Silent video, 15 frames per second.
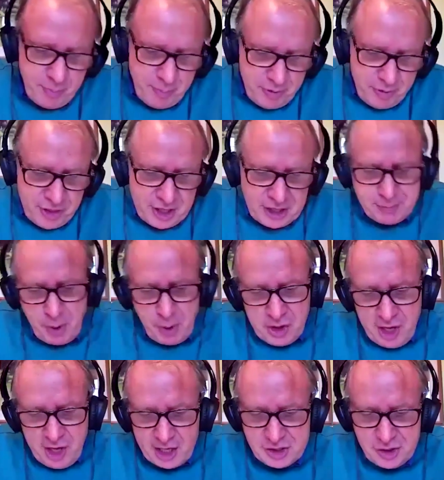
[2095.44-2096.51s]
these
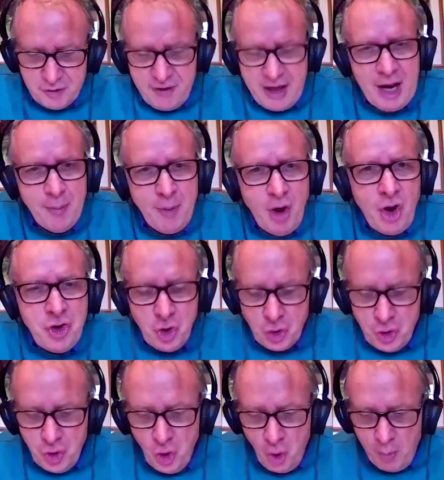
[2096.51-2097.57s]
podcasts are available on your
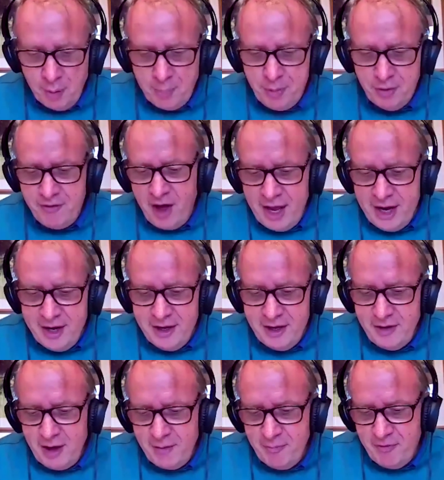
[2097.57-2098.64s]
normal provider
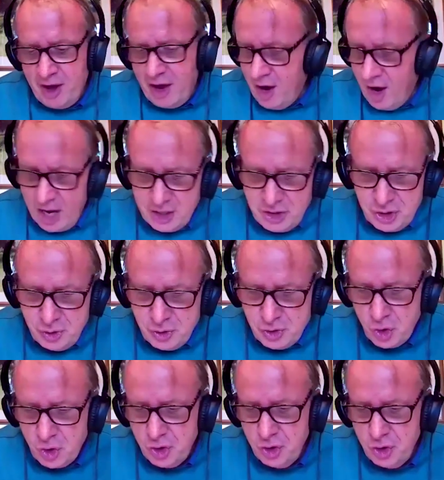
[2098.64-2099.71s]
via iTunes
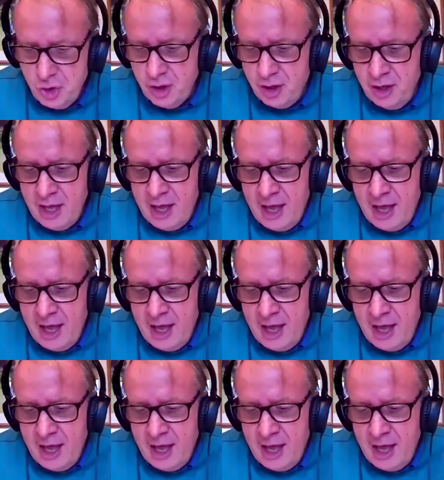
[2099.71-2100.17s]
or Google